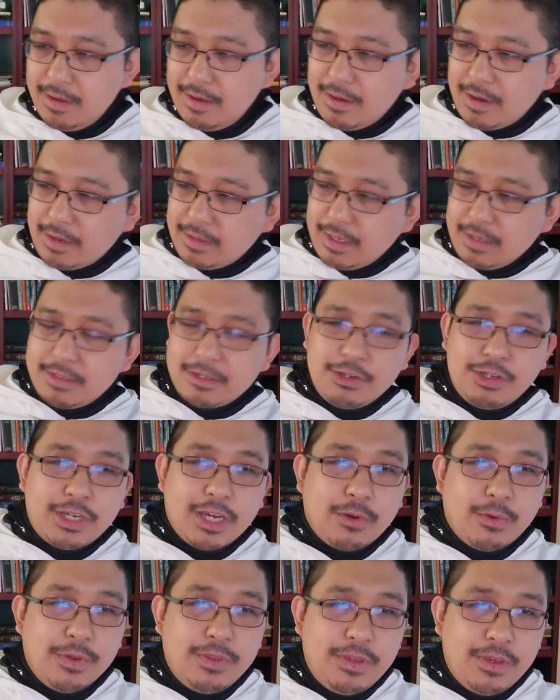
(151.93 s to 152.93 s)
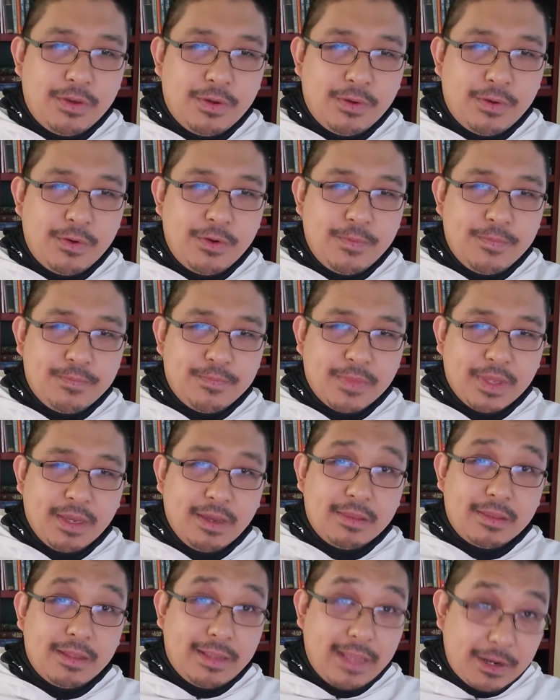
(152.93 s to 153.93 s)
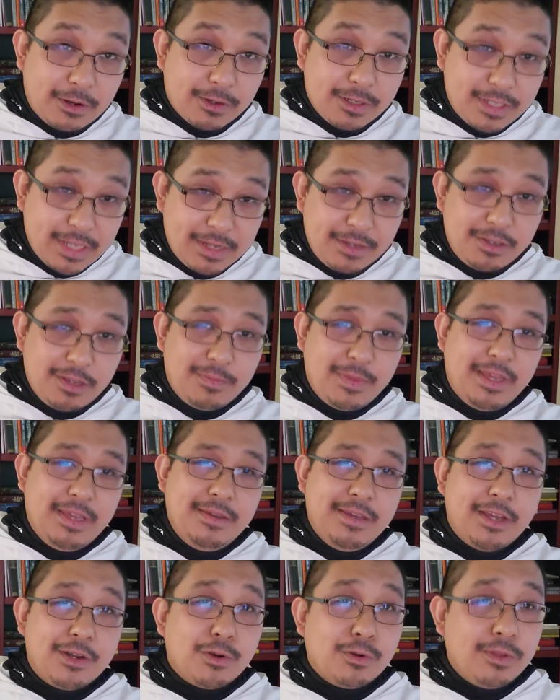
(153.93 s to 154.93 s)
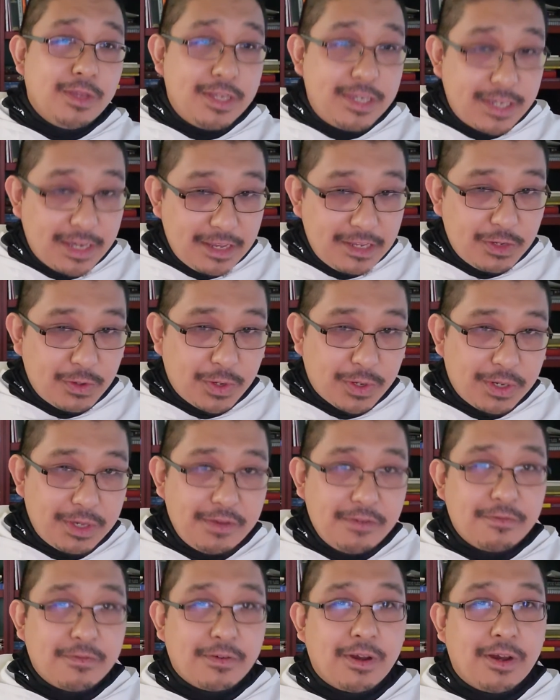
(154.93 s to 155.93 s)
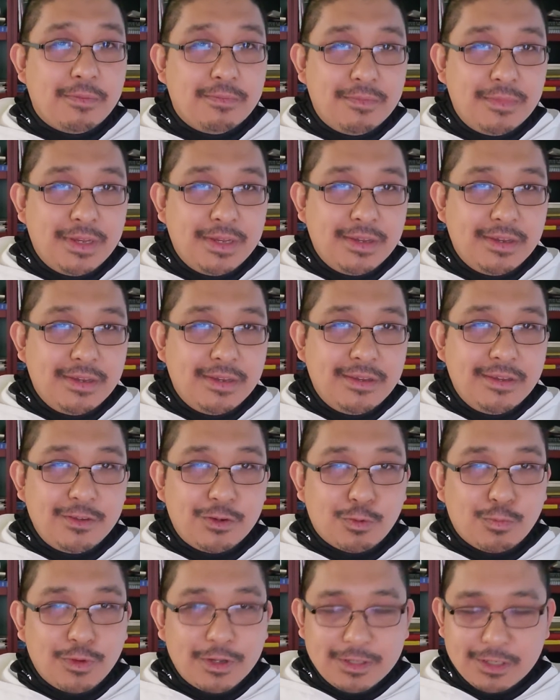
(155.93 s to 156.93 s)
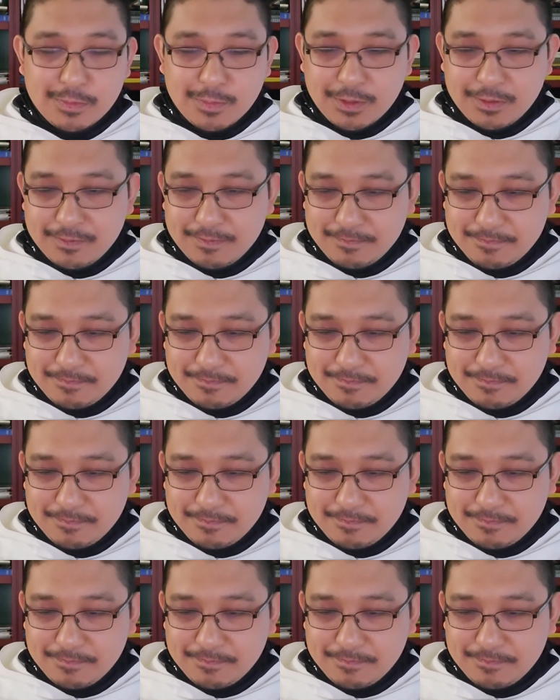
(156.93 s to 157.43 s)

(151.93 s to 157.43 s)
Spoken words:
I'd like to share with you the letter sent to me in early January from your principal.